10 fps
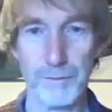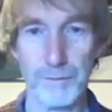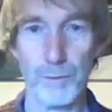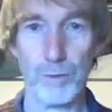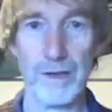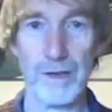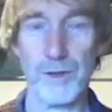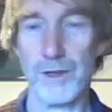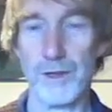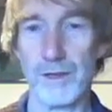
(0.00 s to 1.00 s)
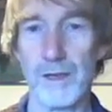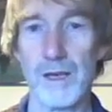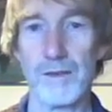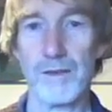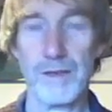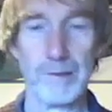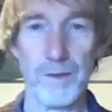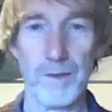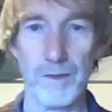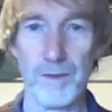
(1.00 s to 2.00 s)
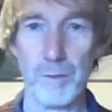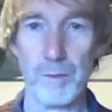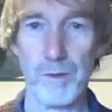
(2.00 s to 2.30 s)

more energy in decreasing the temperature